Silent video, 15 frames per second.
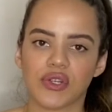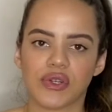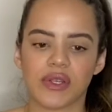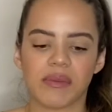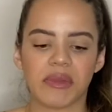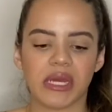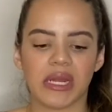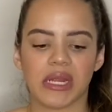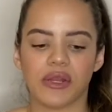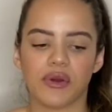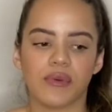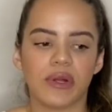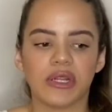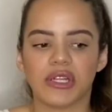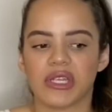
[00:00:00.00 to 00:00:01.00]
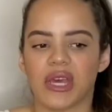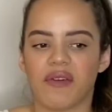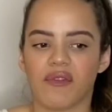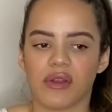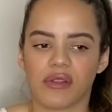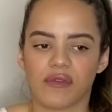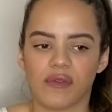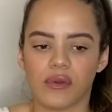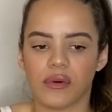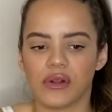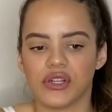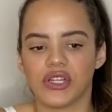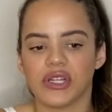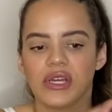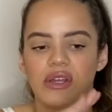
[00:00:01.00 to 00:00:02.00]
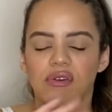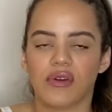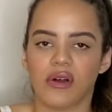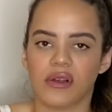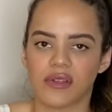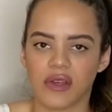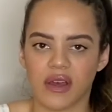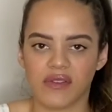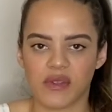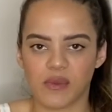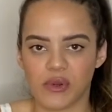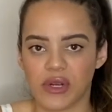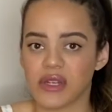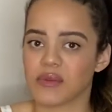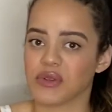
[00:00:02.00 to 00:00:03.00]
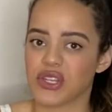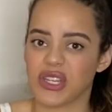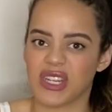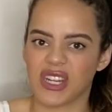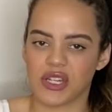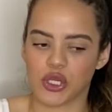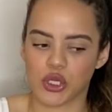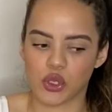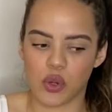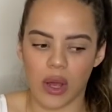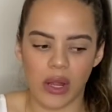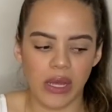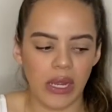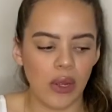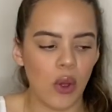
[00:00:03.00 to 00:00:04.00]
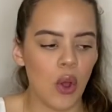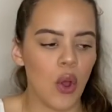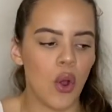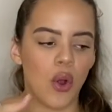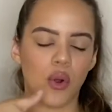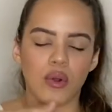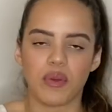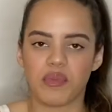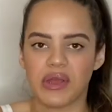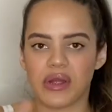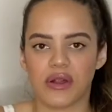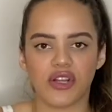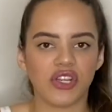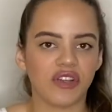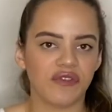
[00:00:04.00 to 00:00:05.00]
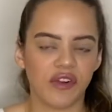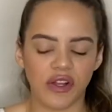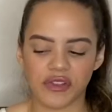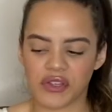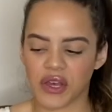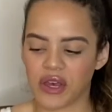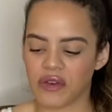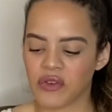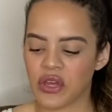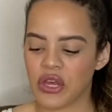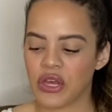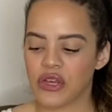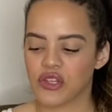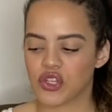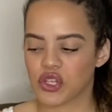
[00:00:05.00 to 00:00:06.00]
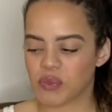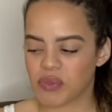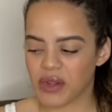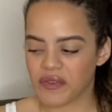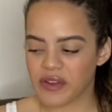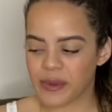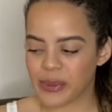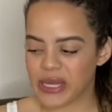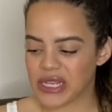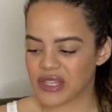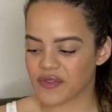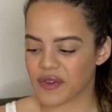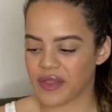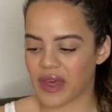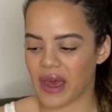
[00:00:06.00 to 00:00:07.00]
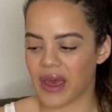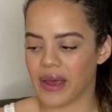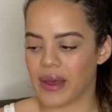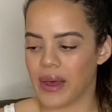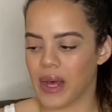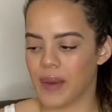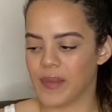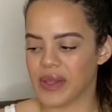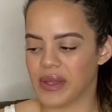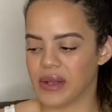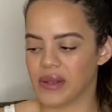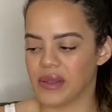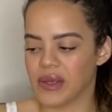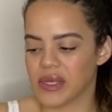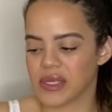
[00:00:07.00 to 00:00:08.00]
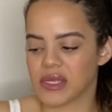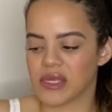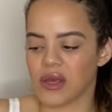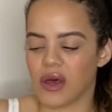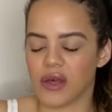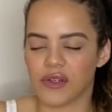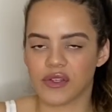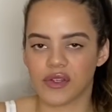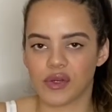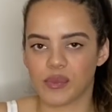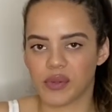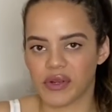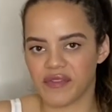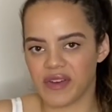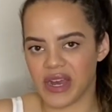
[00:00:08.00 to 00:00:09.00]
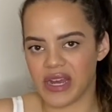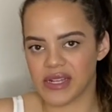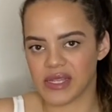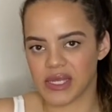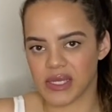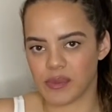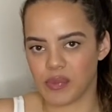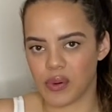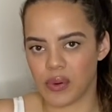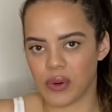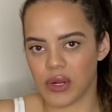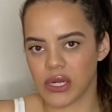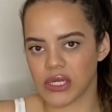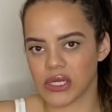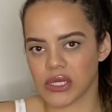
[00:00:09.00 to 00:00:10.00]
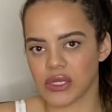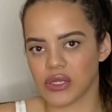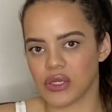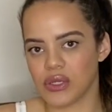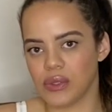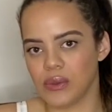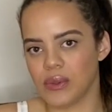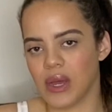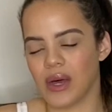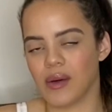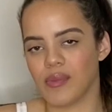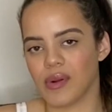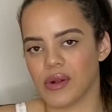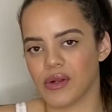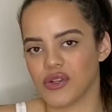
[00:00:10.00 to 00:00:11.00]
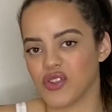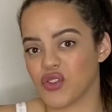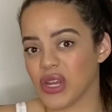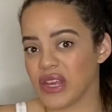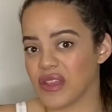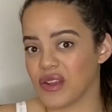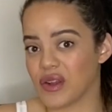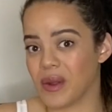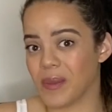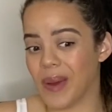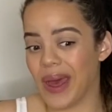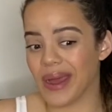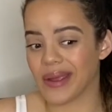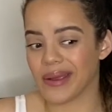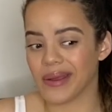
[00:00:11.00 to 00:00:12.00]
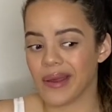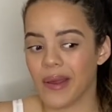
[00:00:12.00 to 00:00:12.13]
or something and I don't want to just have her on the floor and she like crawls off somewhere, especially now that she's crawling, or up here and she falls off. So it's a perfect place for that. And then this also provides support to help her strengthen her back.